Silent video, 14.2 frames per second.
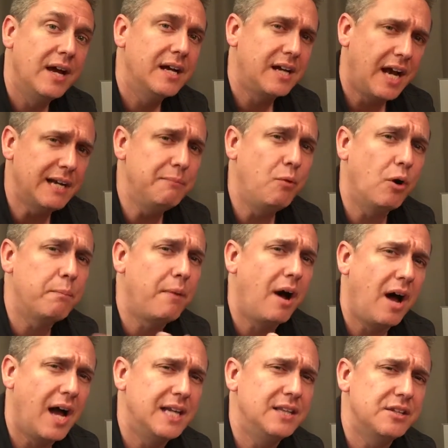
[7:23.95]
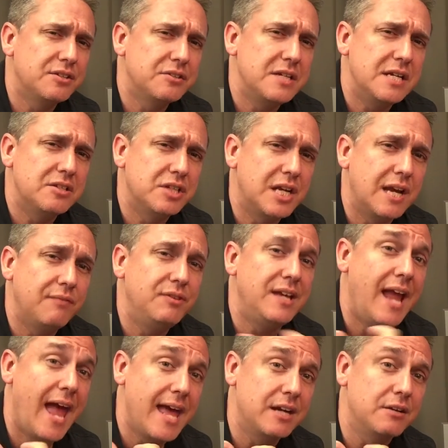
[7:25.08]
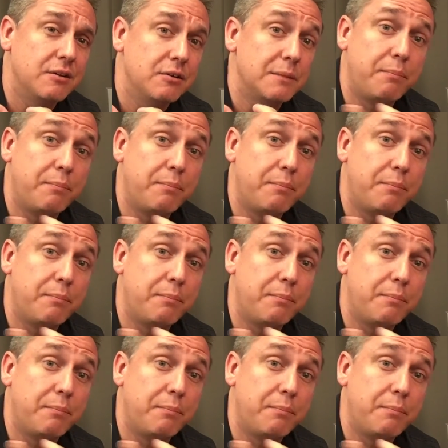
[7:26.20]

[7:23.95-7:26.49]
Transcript: kind of more behind the scenes to give the editor,